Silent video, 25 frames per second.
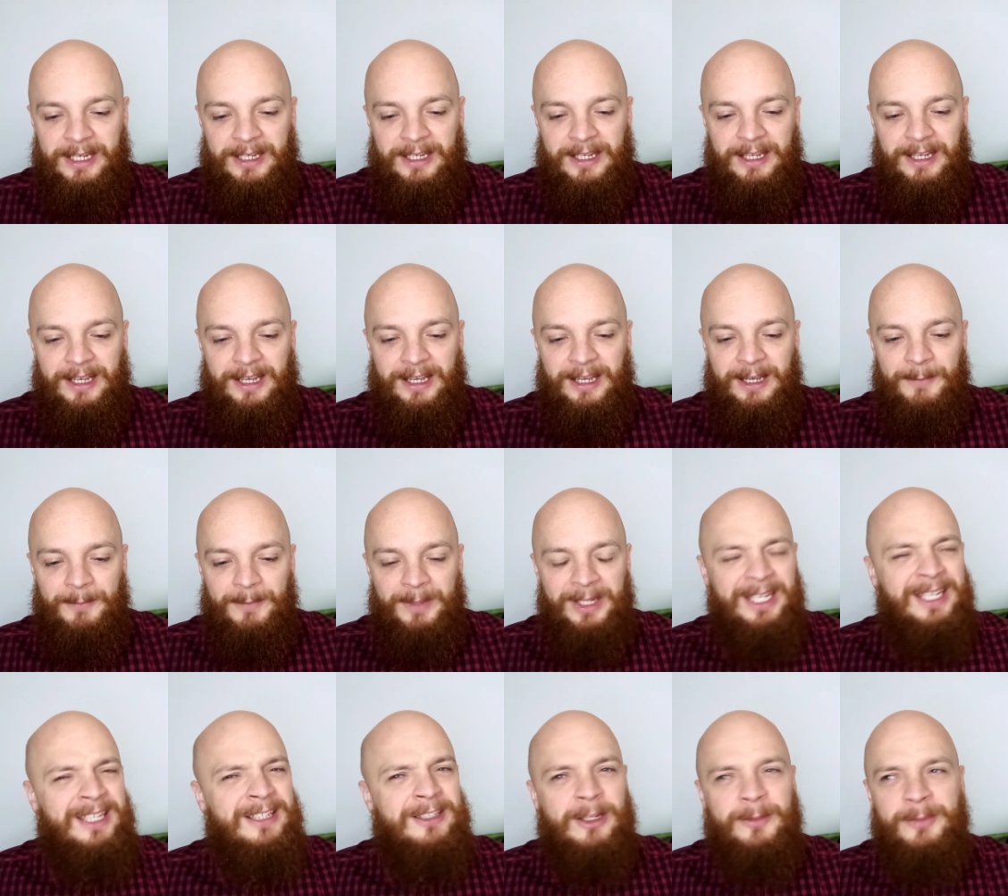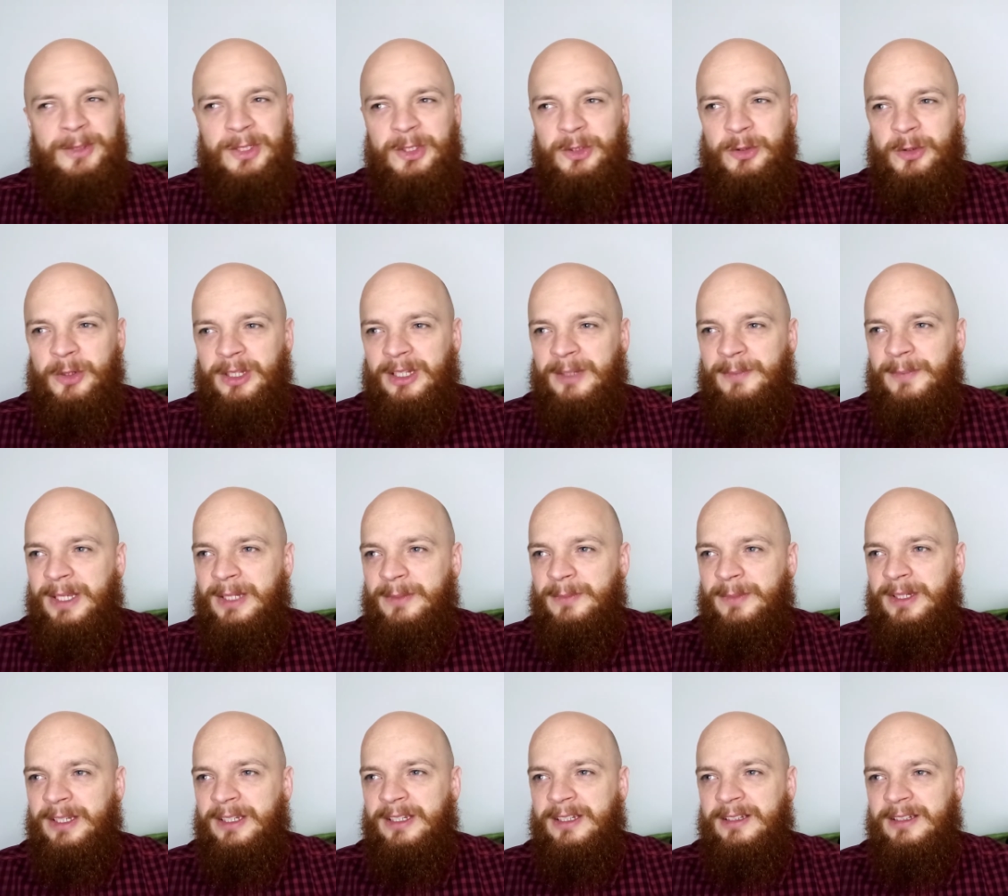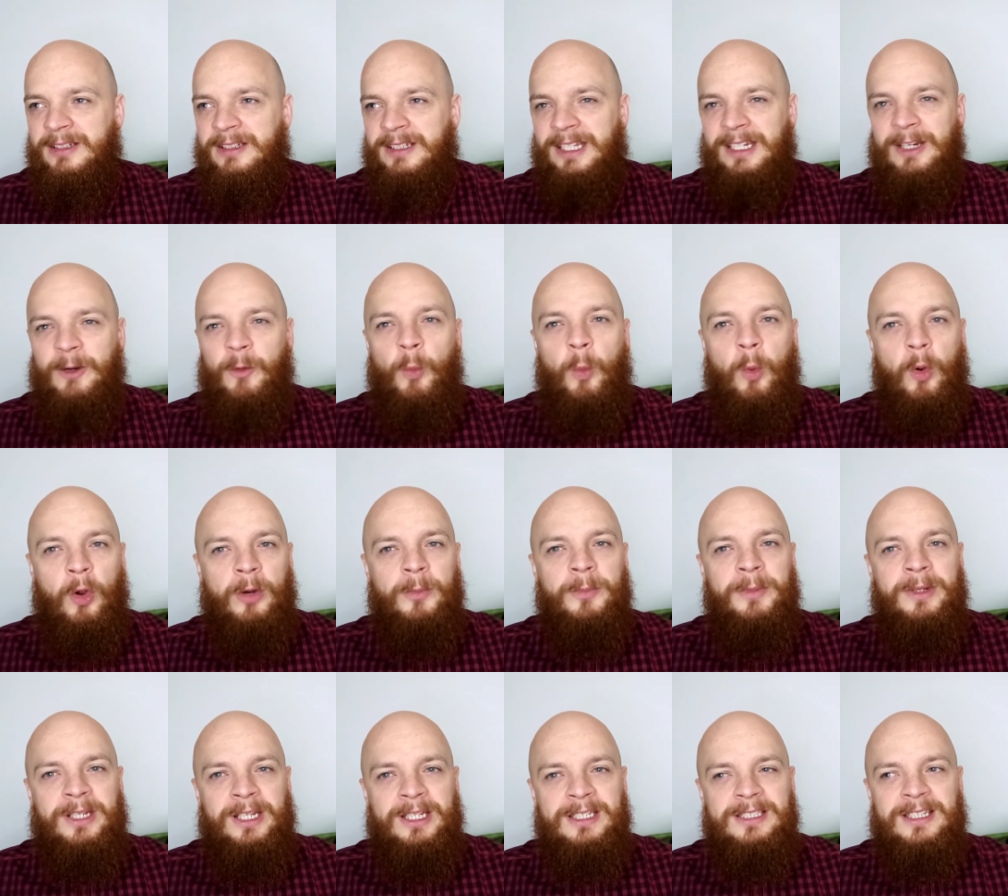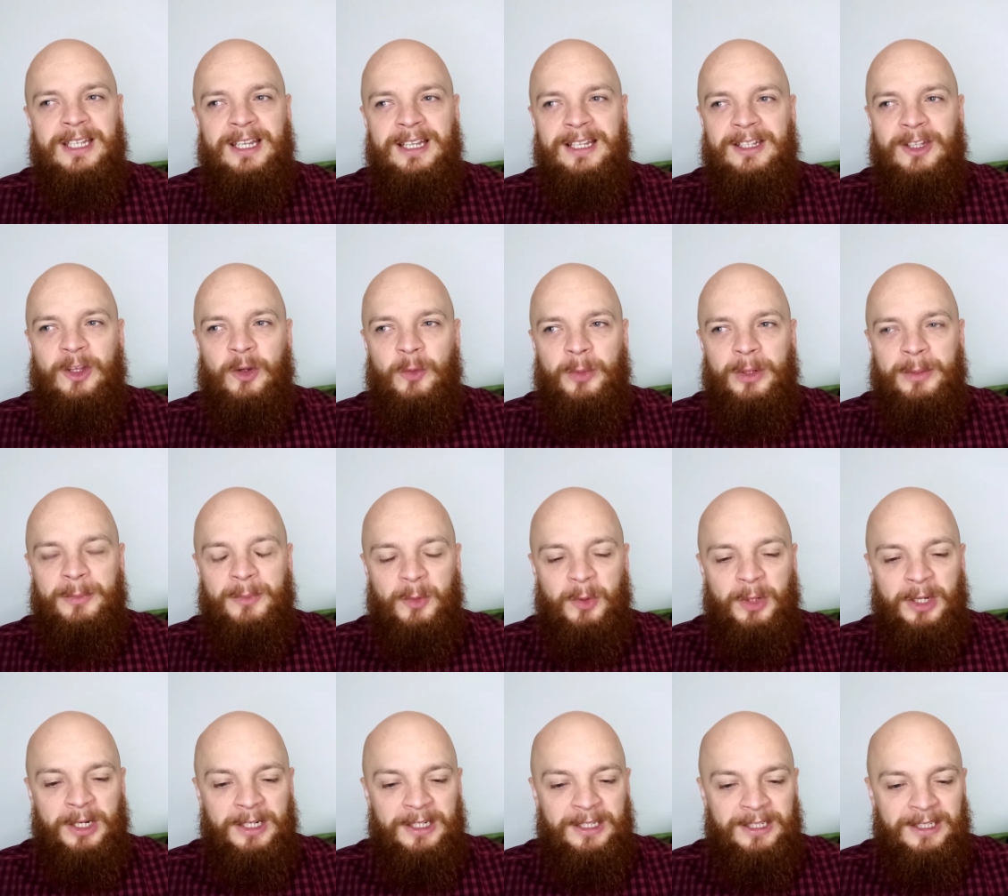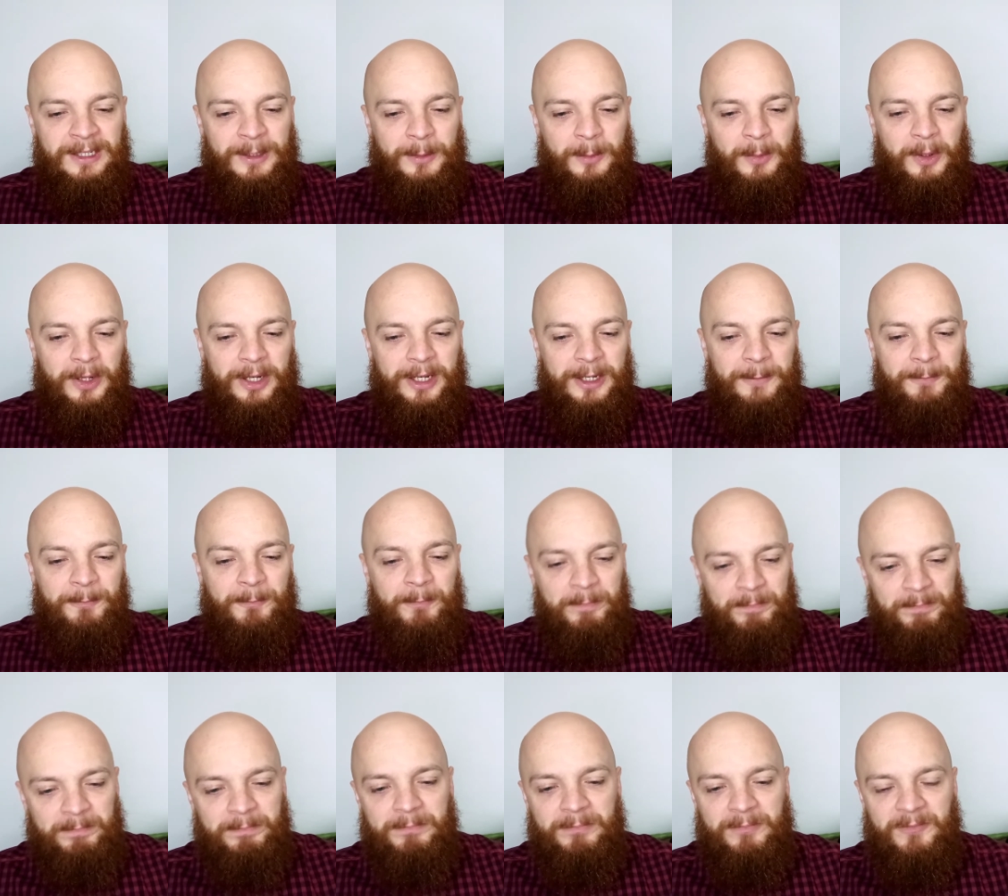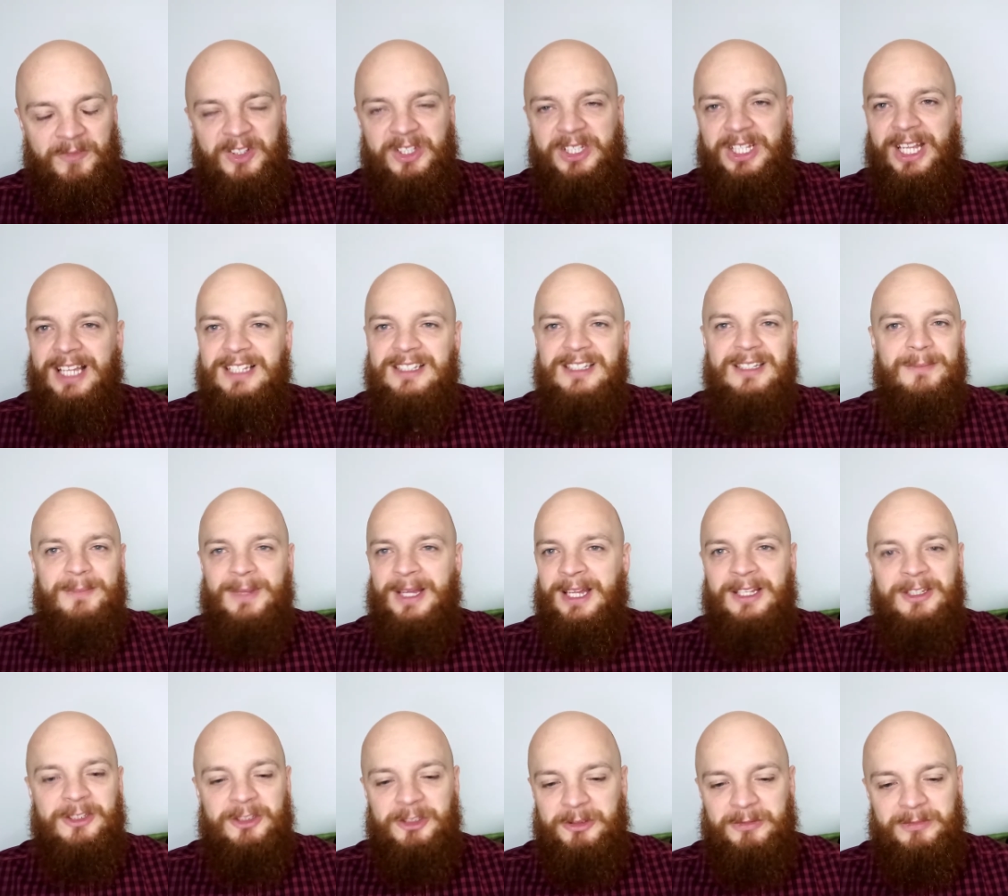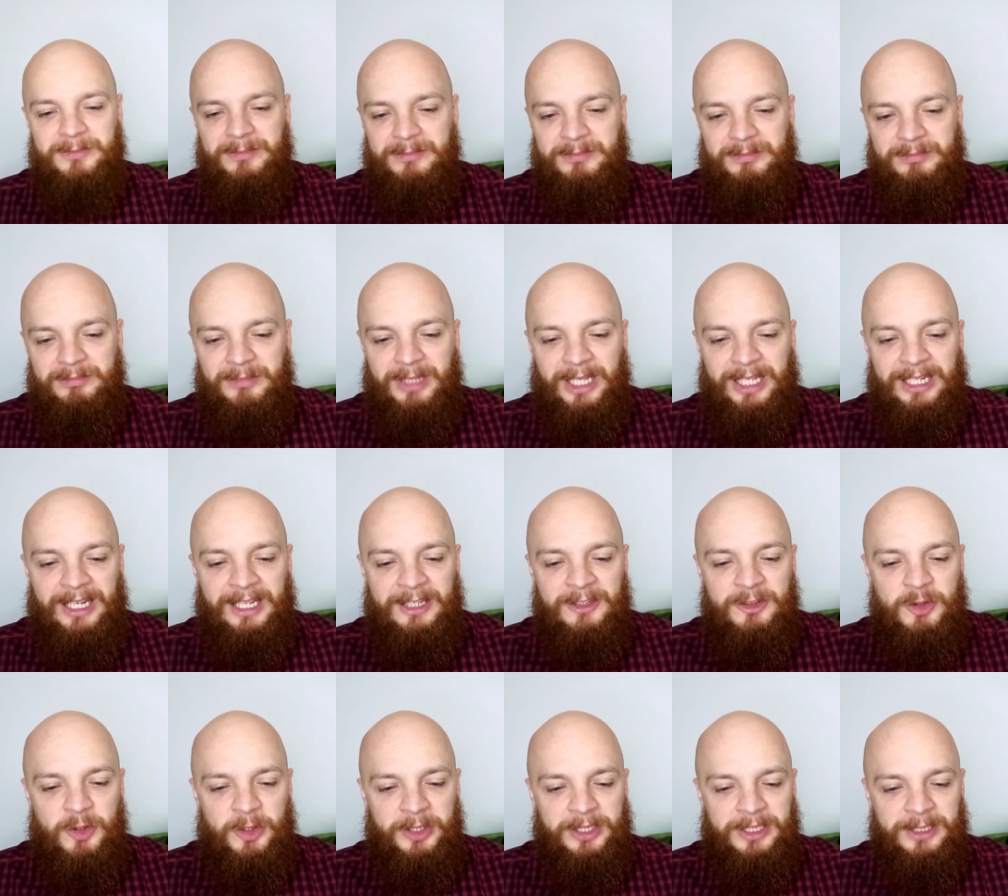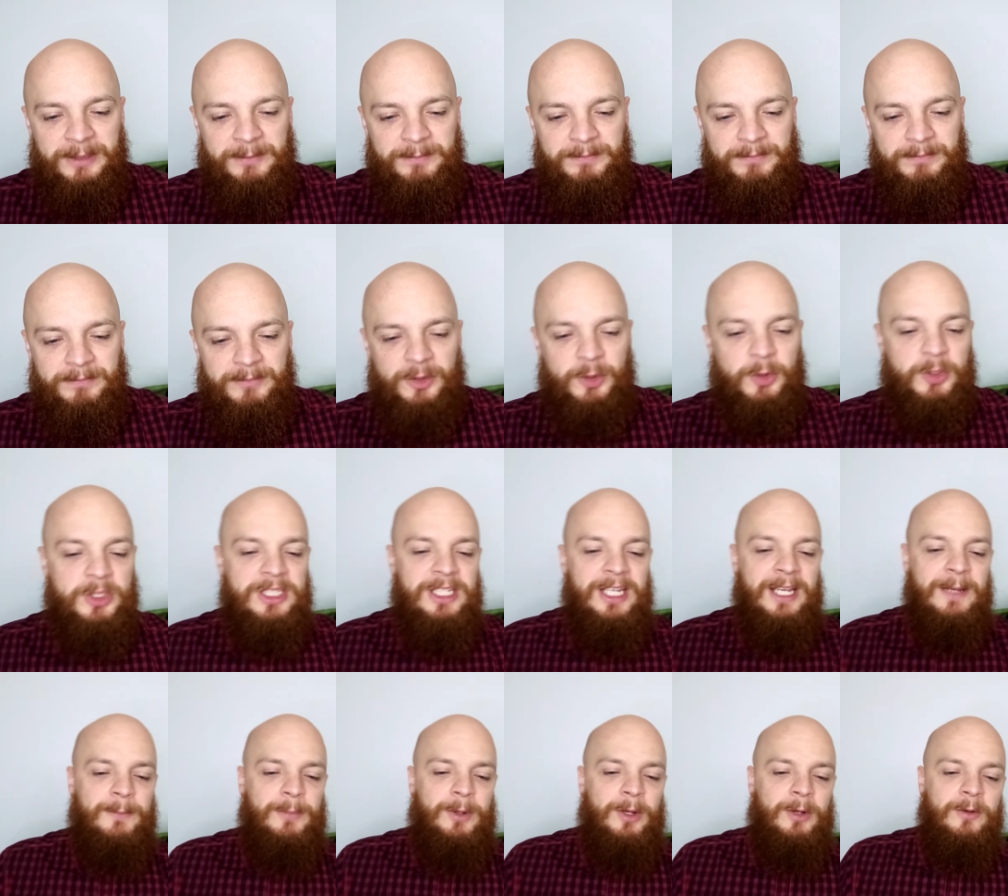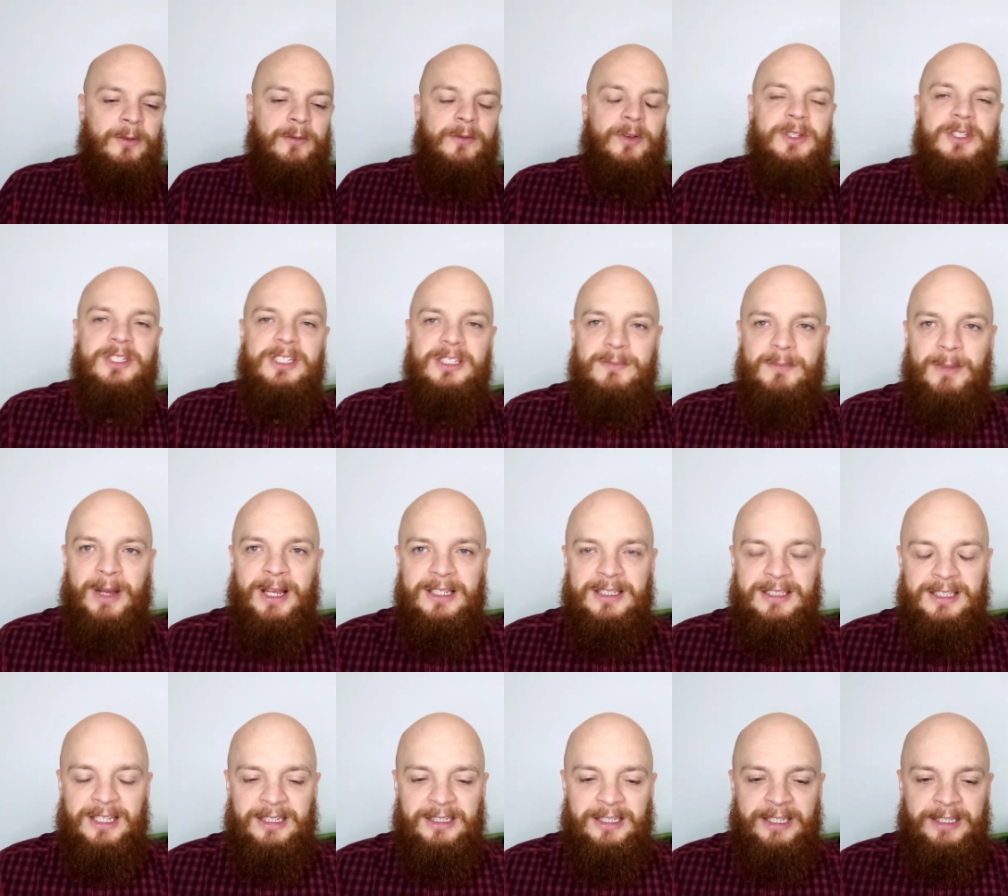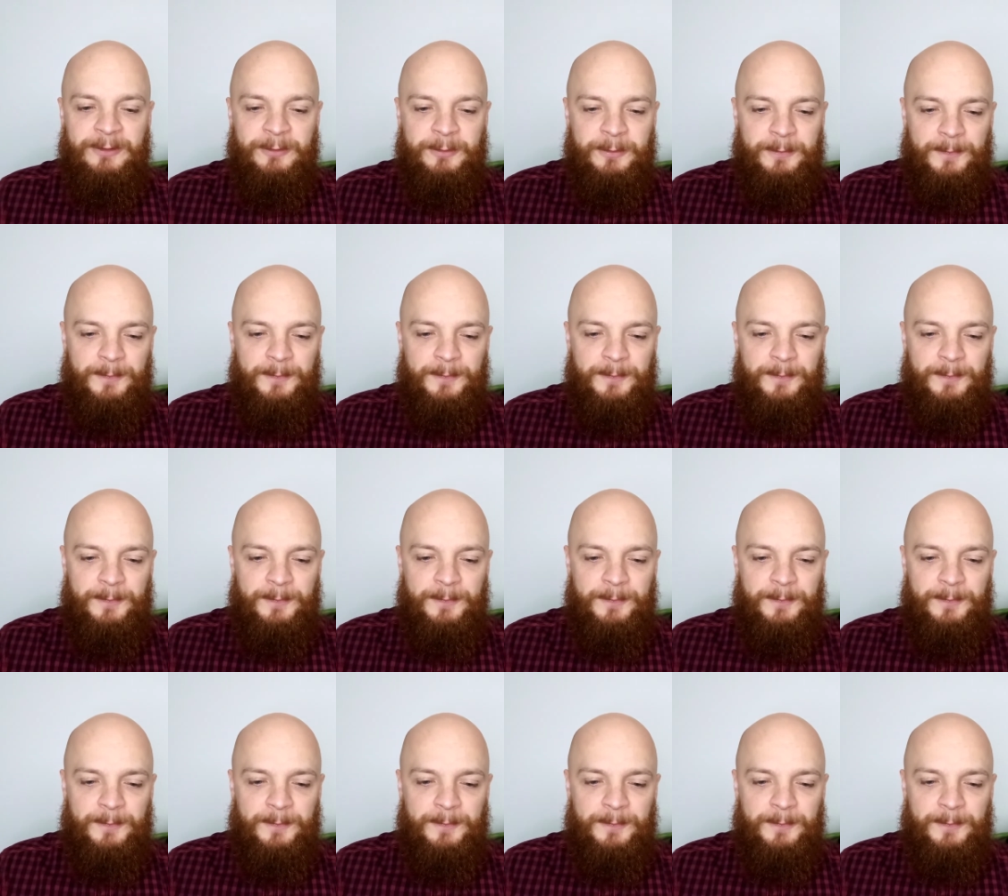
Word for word: Um, A E W's really made me kind of warm to this guy a little bit more. But um, fantastic match, and I enjoyed it. So C M Punk versus Matt Sydal.